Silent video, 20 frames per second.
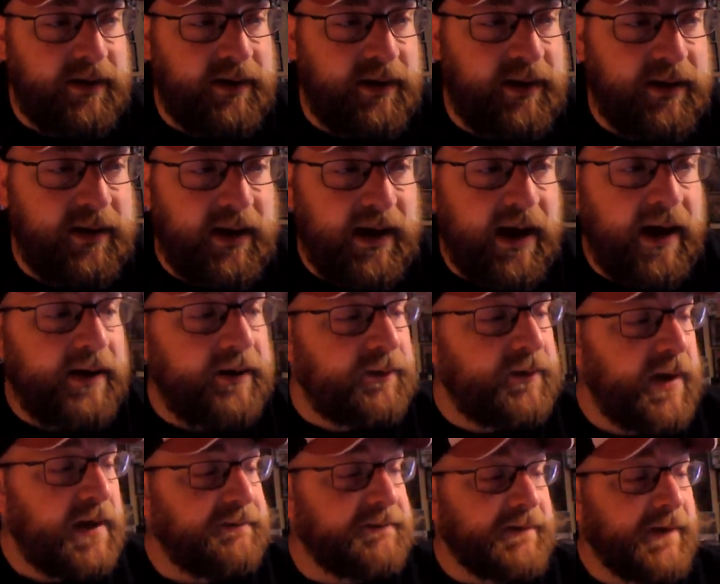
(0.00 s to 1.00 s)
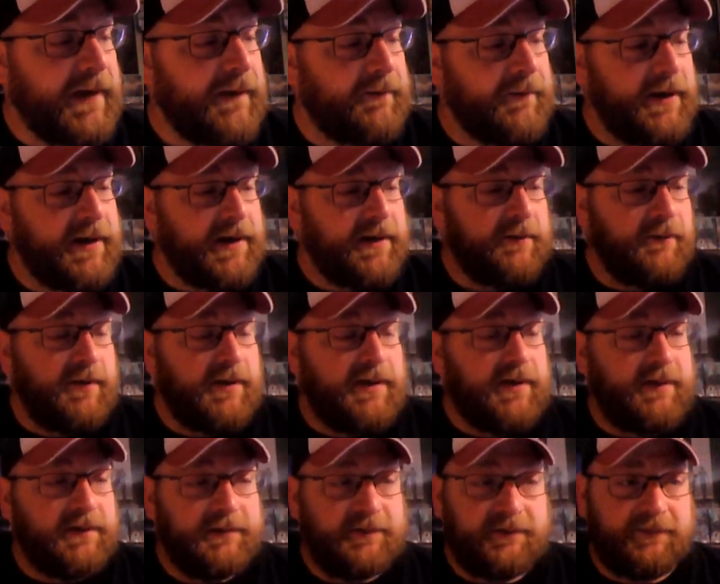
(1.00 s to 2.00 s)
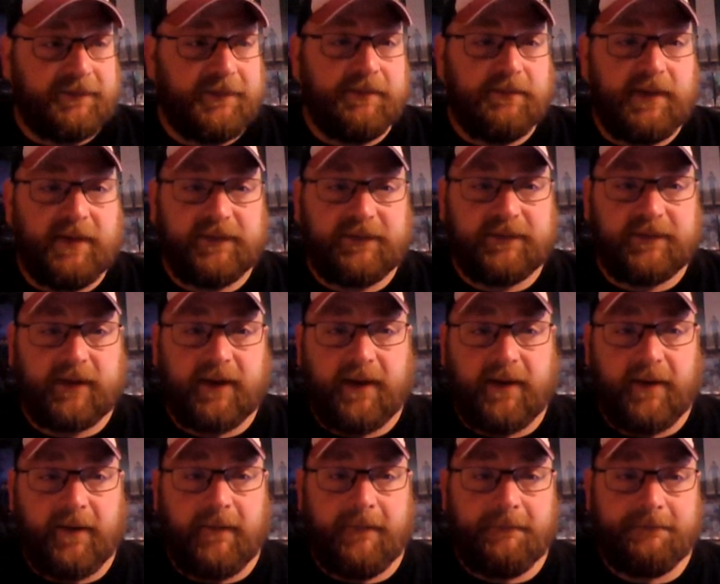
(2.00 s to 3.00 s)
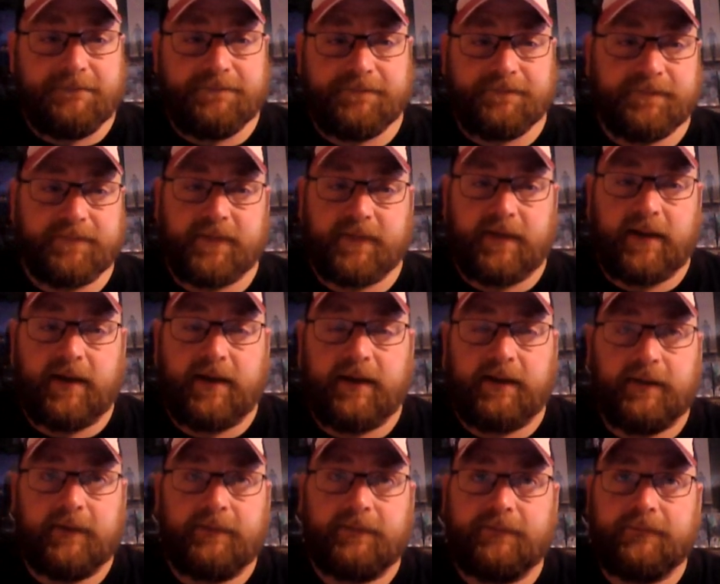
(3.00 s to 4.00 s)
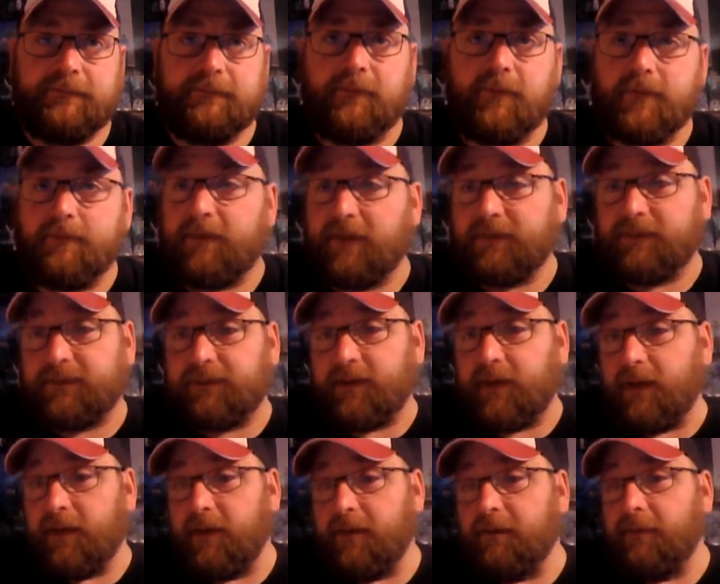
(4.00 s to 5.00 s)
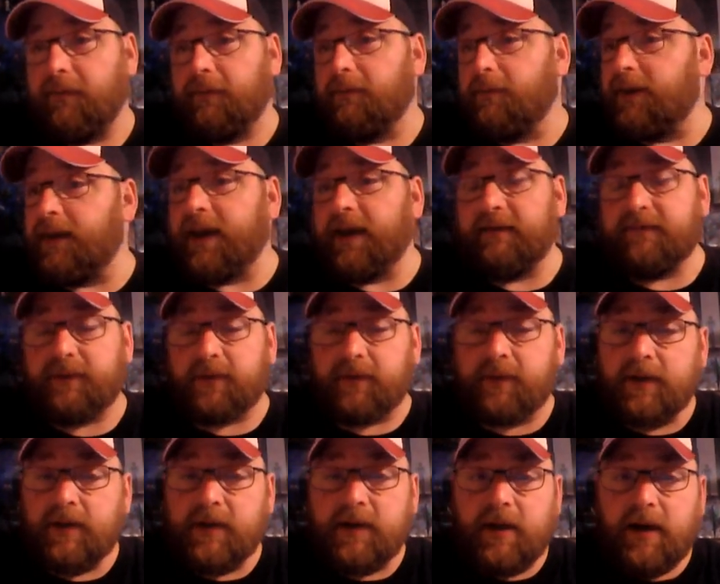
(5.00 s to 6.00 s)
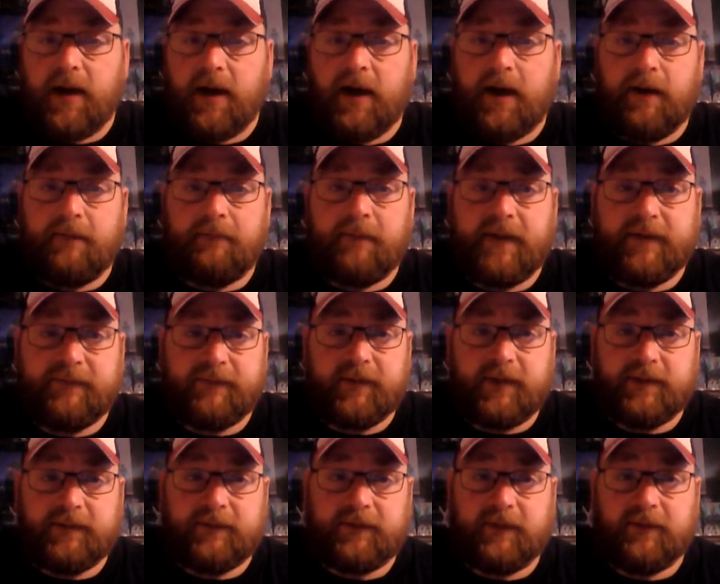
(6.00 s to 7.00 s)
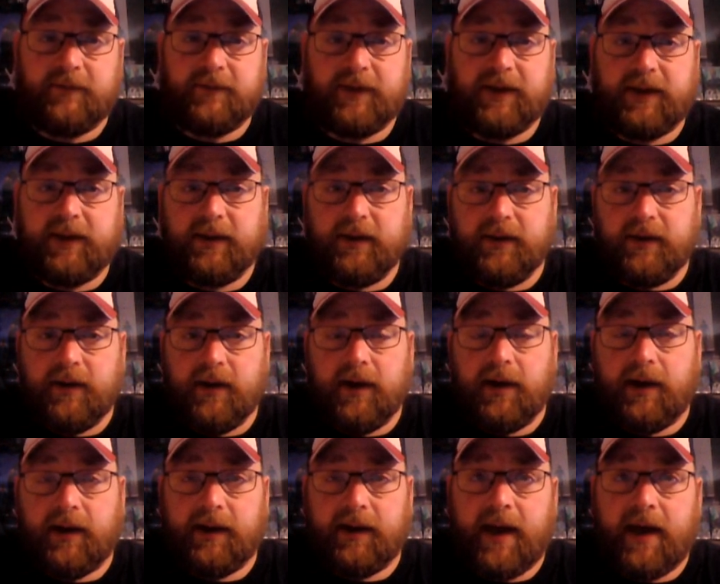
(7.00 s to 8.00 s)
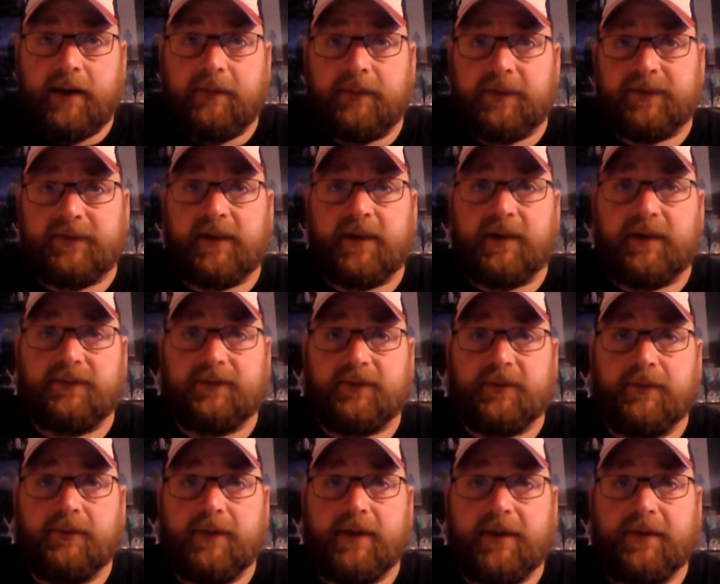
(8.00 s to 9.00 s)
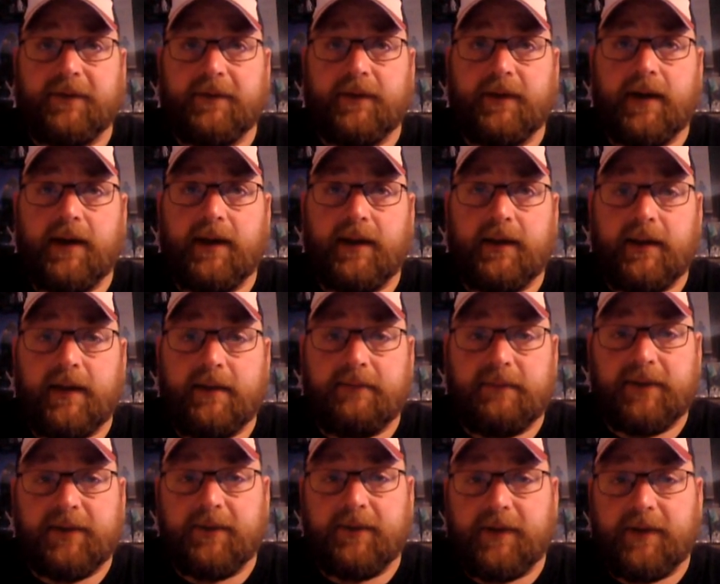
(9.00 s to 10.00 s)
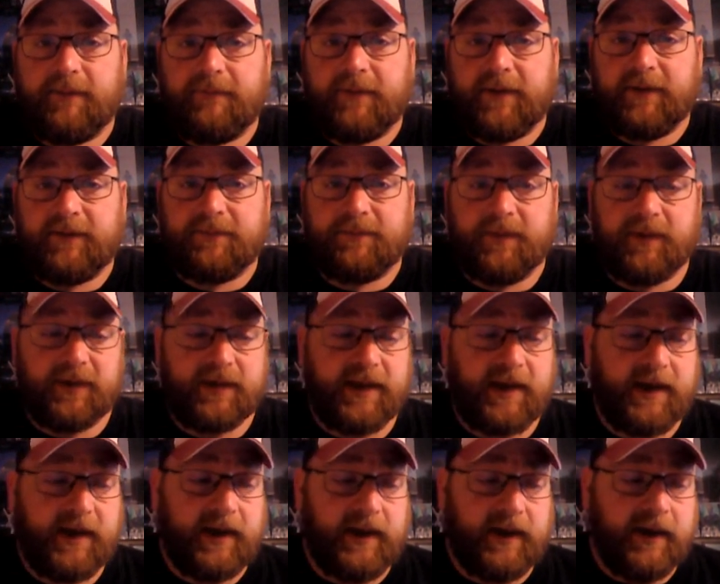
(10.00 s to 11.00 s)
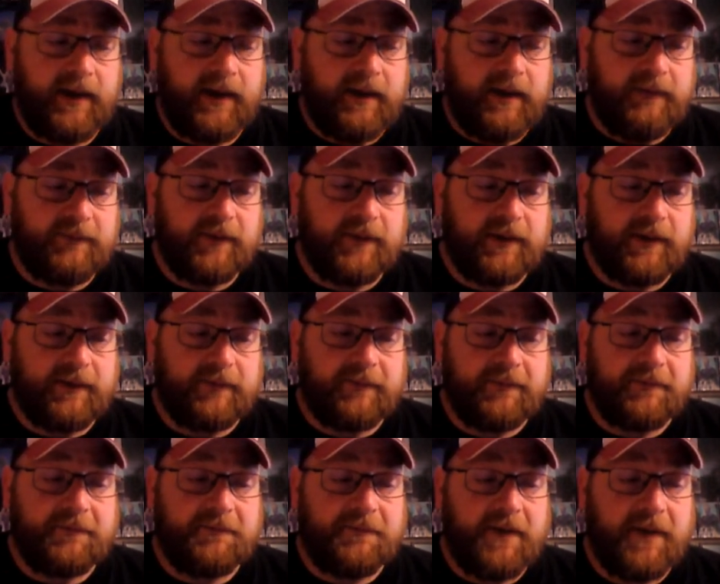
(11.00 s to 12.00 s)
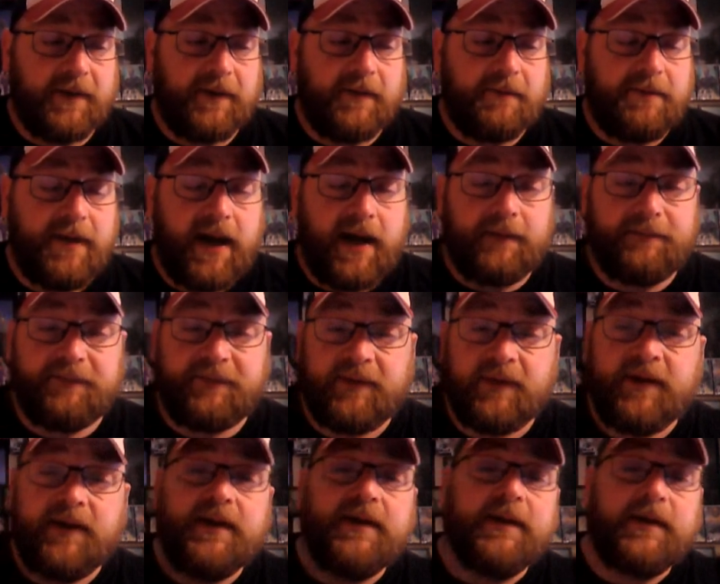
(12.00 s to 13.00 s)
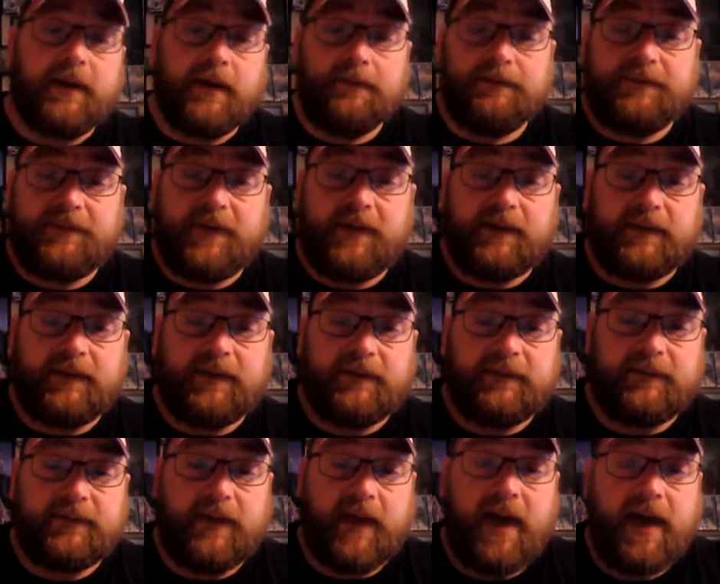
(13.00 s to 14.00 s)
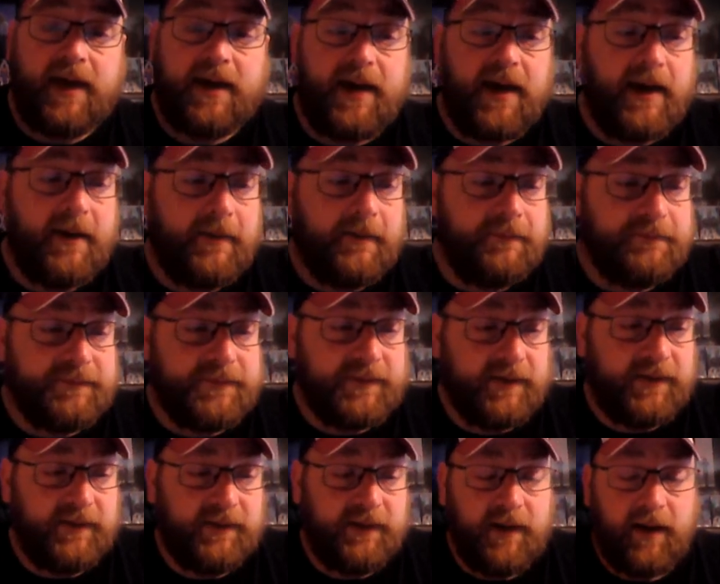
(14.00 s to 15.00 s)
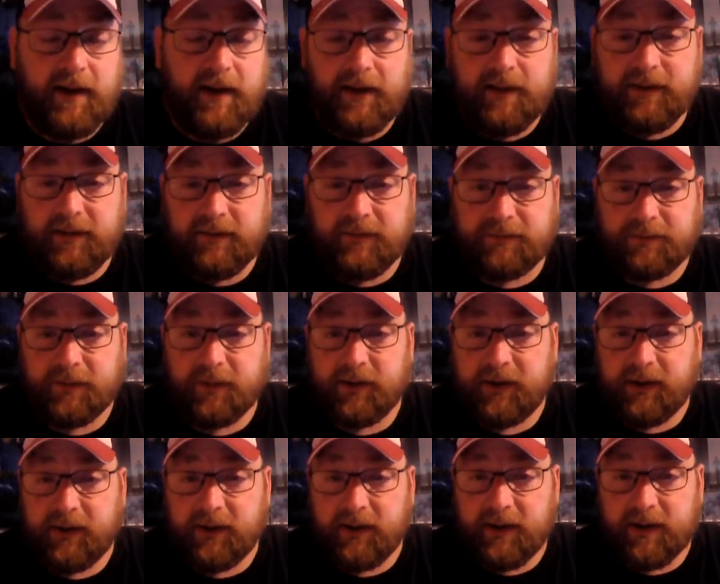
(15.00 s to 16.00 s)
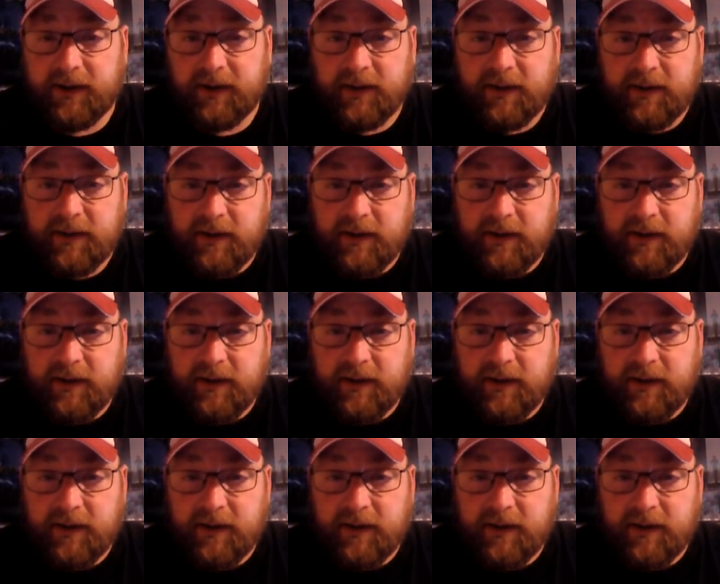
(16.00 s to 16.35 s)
I forgot when it was, a few months ago, 4 months ago, whatever. My friend Tony, a guy I went to high school with, let me know on Facebook, hey, if you're looking for Funko Pops, come check this guy out. He's pretty good.